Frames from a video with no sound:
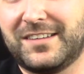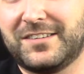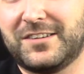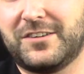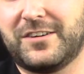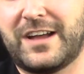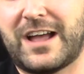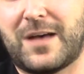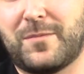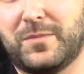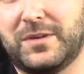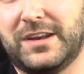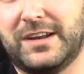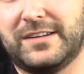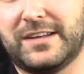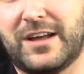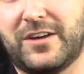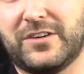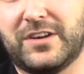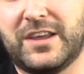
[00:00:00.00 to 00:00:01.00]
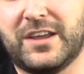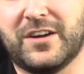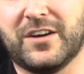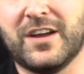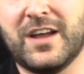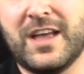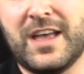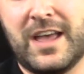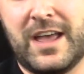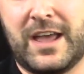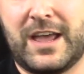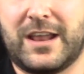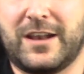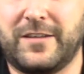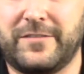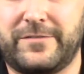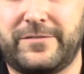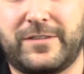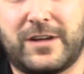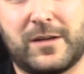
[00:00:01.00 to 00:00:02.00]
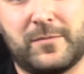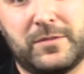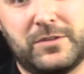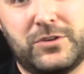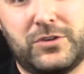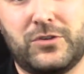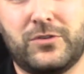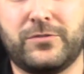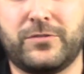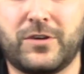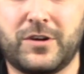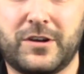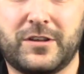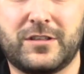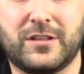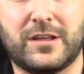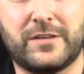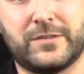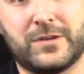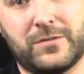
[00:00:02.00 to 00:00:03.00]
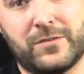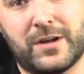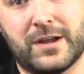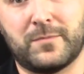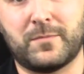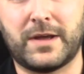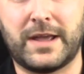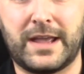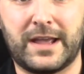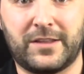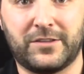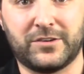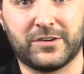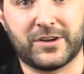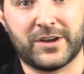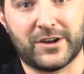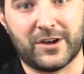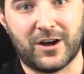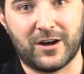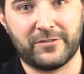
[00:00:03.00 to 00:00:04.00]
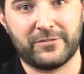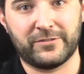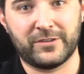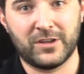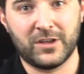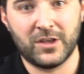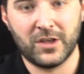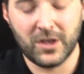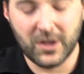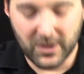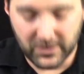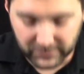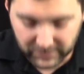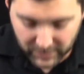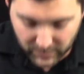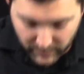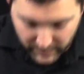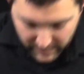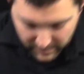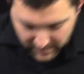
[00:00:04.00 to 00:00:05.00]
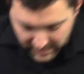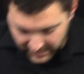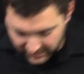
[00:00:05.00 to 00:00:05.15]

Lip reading: that are happening down here. And if I'm too far to the left and right, my hands are cut off. So you want to make